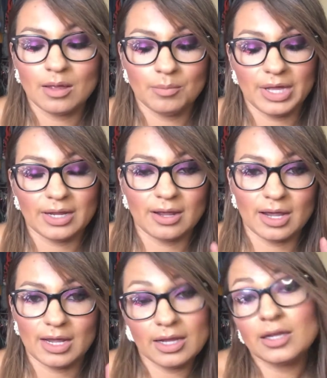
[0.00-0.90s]
but
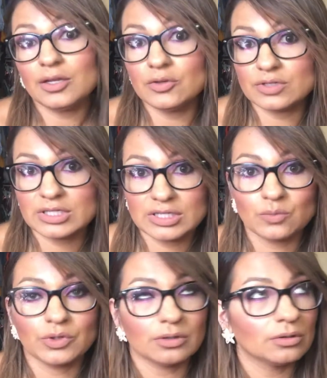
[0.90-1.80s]
I use this
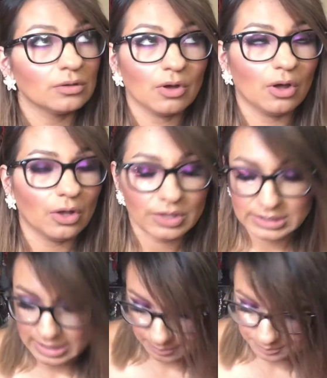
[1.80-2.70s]
one all the
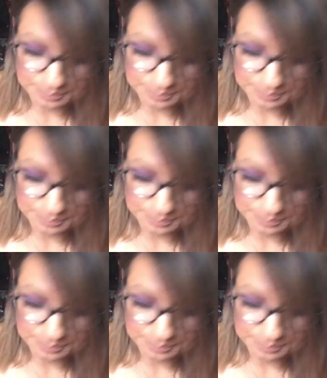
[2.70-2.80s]
time.